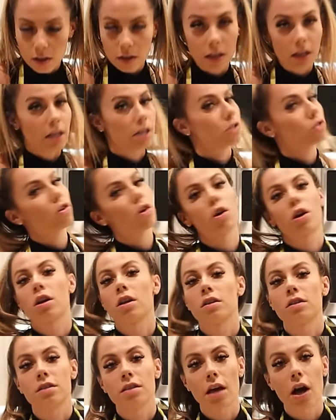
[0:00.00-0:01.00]
These are
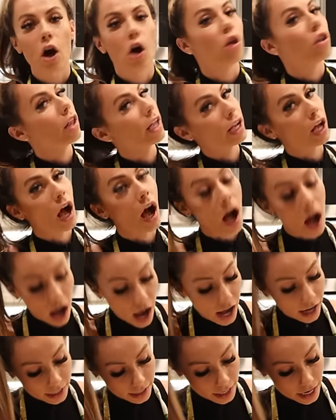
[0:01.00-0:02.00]
gonna sell like
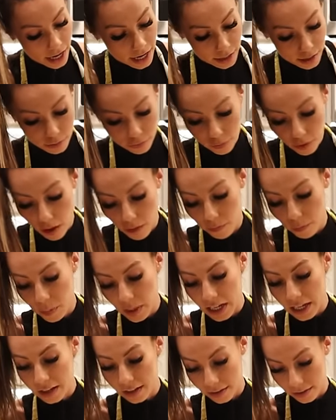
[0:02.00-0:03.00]
hotcakes,
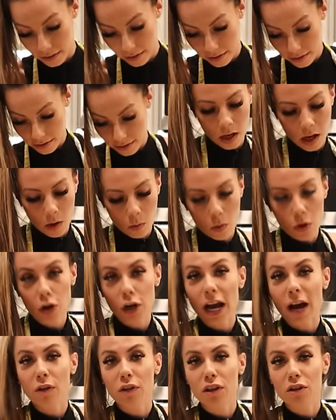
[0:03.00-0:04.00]
Fluffbean. I
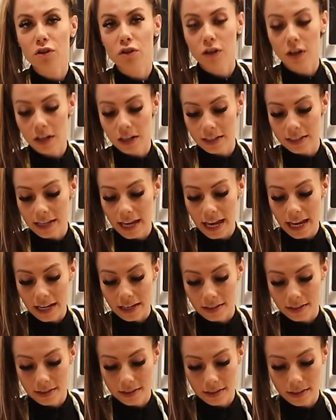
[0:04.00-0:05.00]
wonder how these are gonna
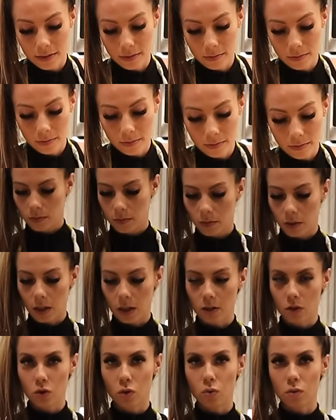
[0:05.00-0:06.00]
taste.
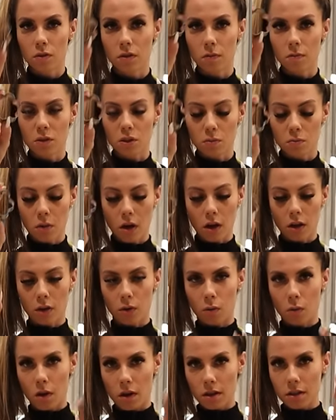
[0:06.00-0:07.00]
Let's do some
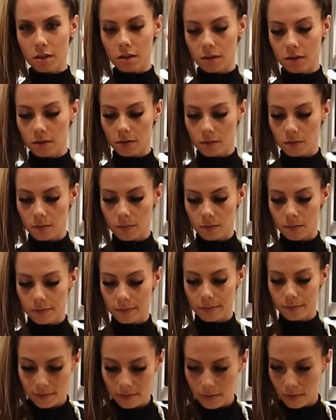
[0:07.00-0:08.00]
smaller ones.
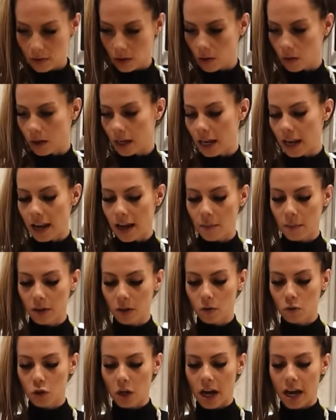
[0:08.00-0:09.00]
Okay, Llama,
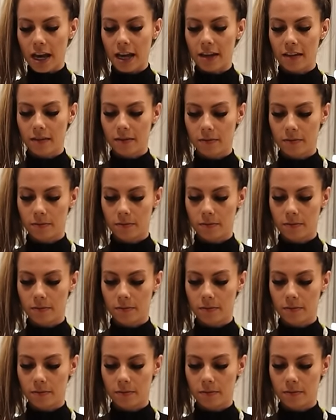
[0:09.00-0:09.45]
you try it.